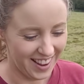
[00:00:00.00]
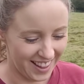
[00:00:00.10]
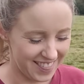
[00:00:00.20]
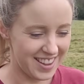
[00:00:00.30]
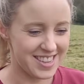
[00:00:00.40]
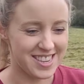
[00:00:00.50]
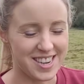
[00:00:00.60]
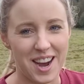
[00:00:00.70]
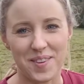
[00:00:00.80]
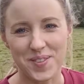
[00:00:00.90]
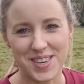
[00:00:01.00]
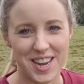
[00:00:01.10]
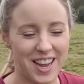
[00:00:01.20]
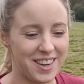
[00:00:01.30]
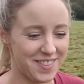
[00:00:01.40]
and they stopped,
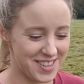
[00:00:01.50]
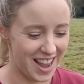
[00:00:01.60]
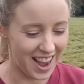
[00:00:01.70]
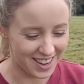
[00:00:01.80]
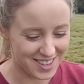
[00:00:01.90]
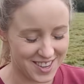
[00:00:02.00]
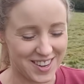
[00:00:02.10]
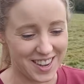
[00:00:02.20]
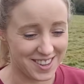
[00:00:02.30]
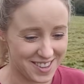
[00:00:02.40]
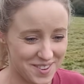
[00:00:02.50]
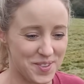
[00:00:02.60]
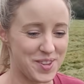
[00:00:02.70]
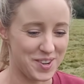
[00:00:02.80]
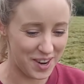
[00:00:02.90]
and it was actually a
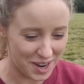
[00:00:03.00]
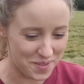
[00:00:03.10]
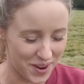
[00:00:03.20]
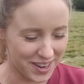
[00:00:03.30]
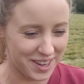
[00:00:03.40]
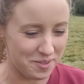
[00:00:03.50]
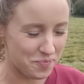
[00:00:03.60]
subscriber